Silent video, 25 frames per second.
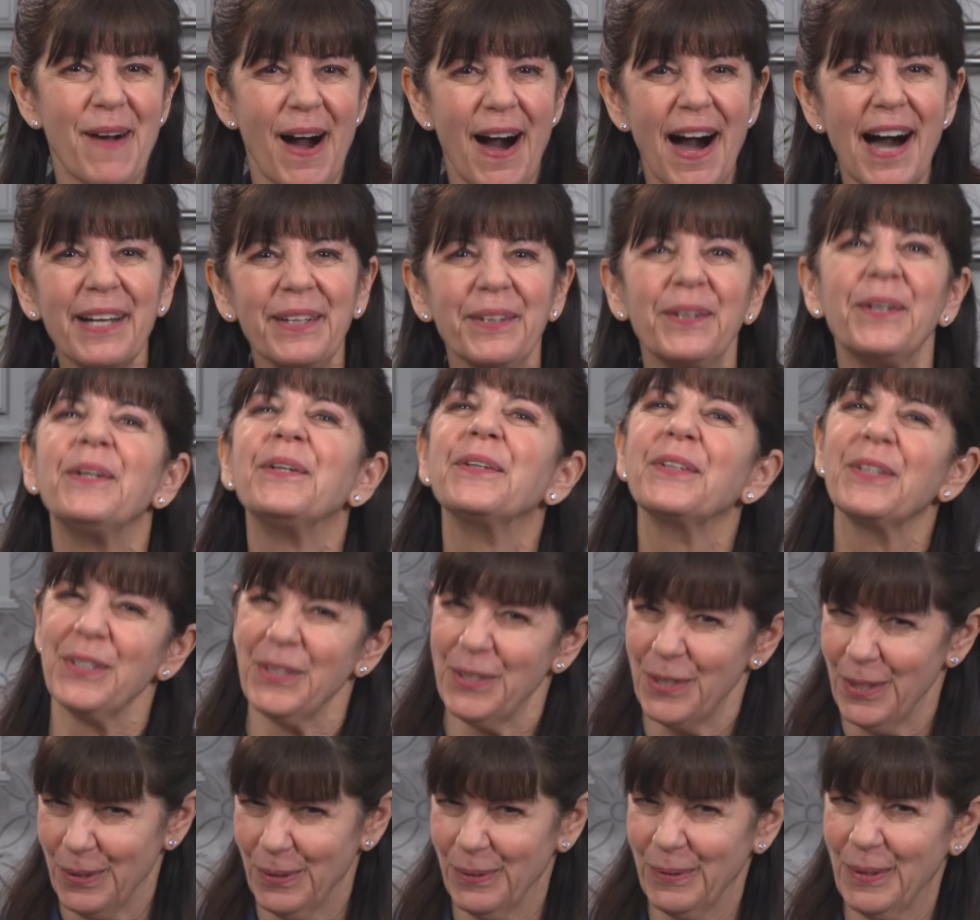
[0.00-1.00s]
bottle.
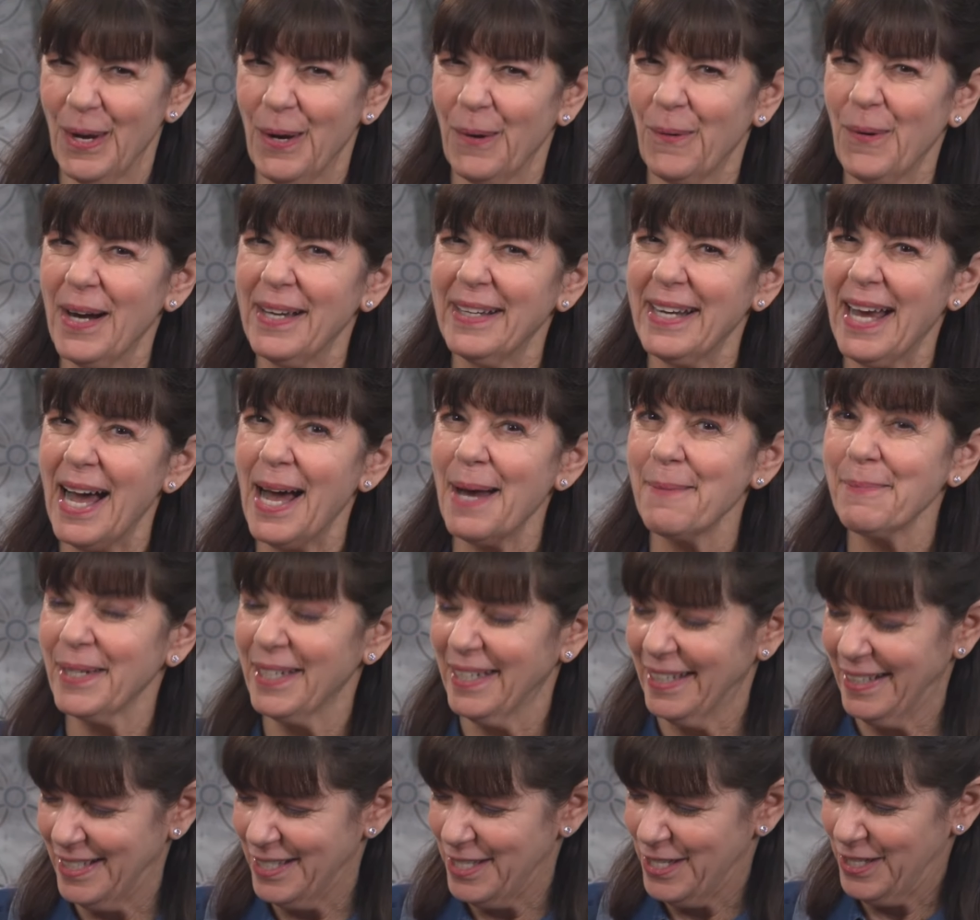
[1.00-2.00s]
You know what I'm
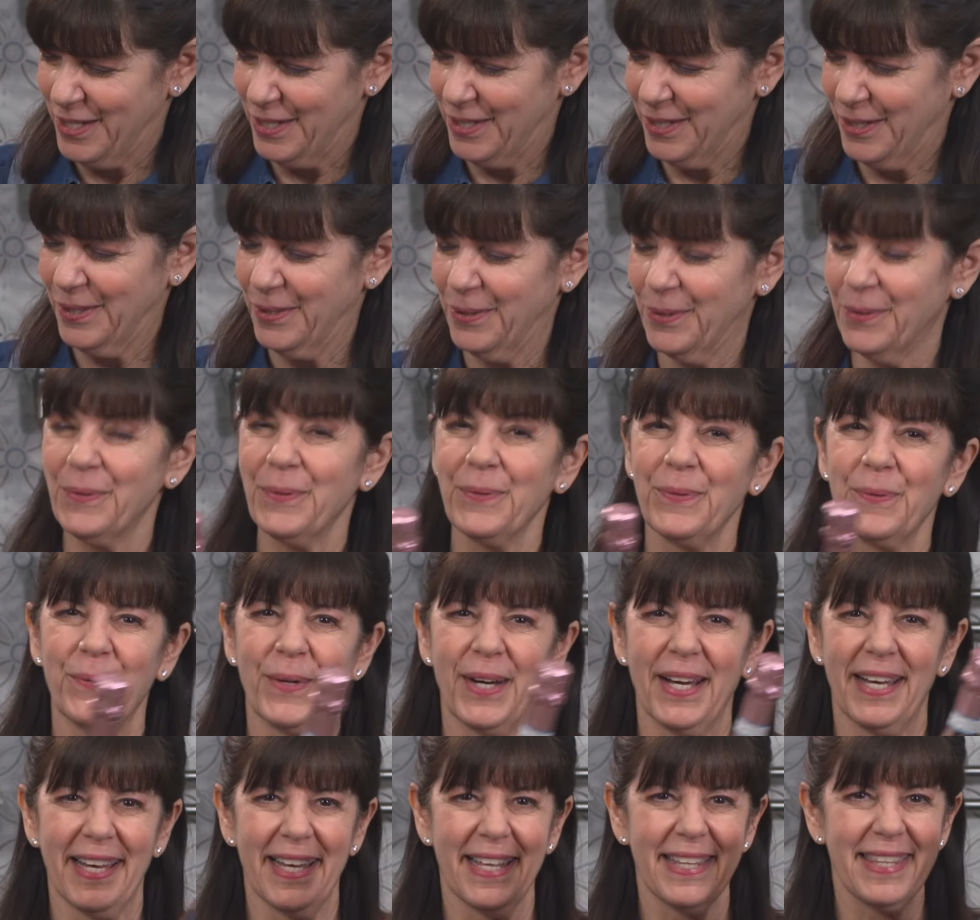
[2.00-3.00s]
gonna do
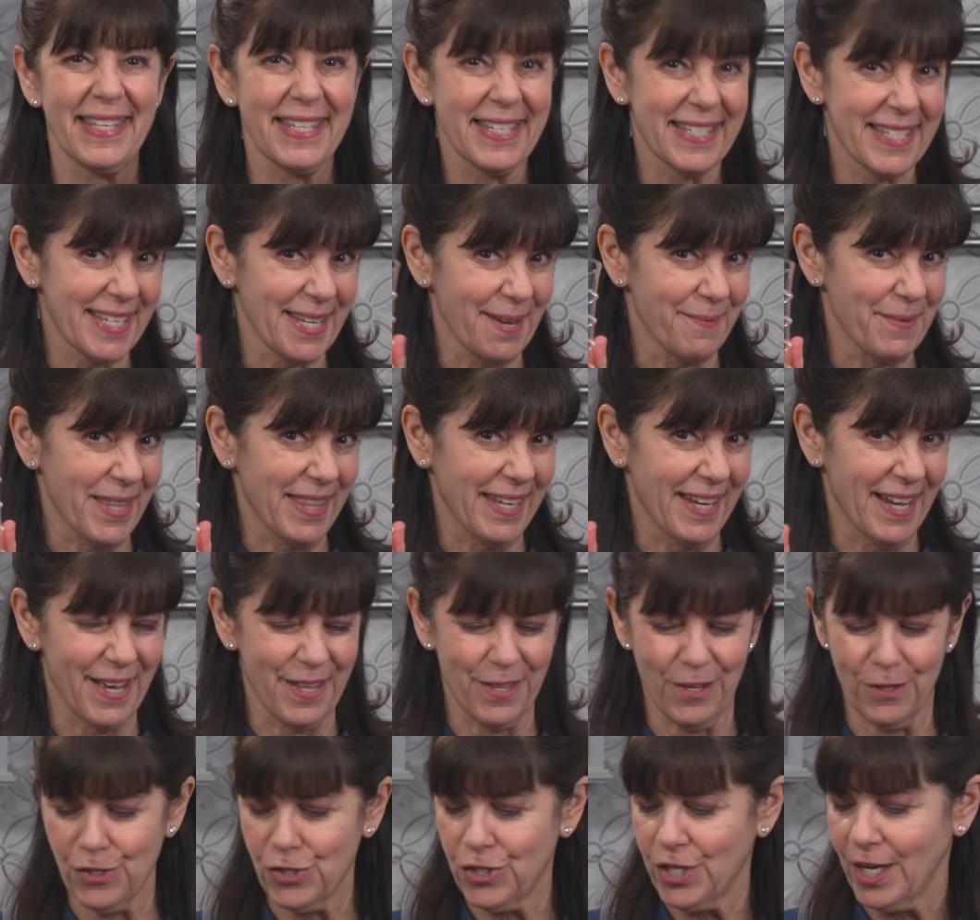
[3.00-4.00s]
with some of the
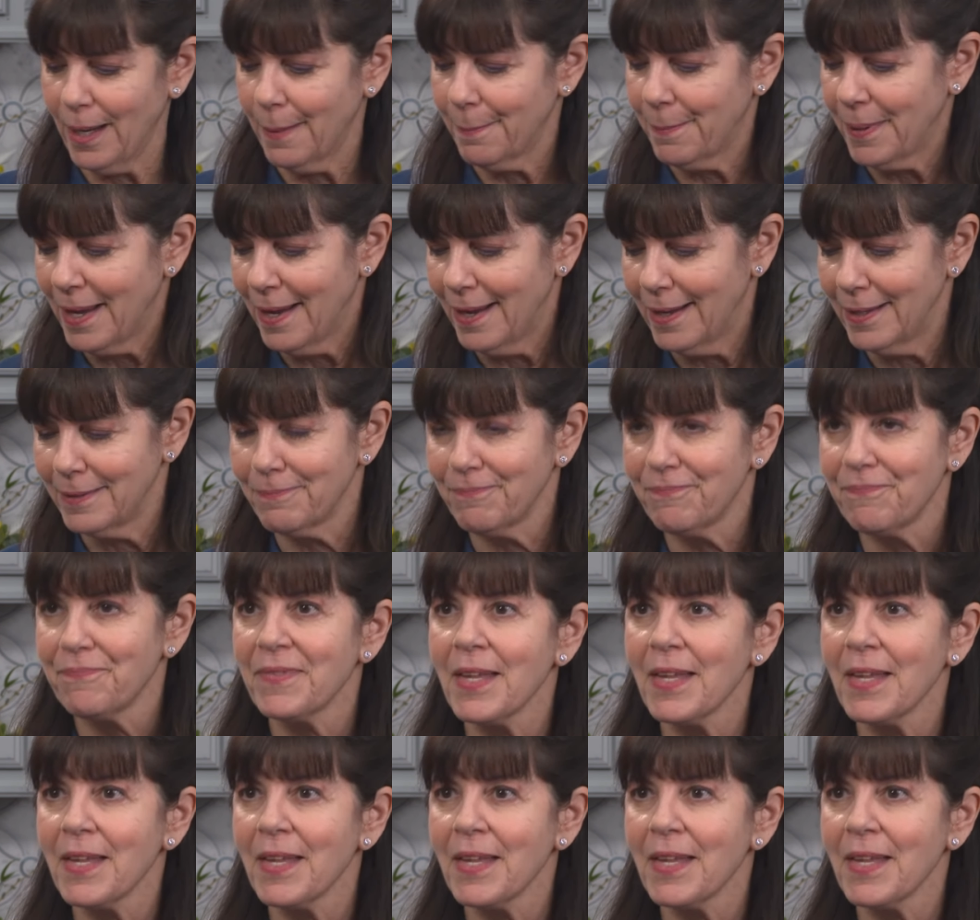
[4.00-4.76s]
other champagne.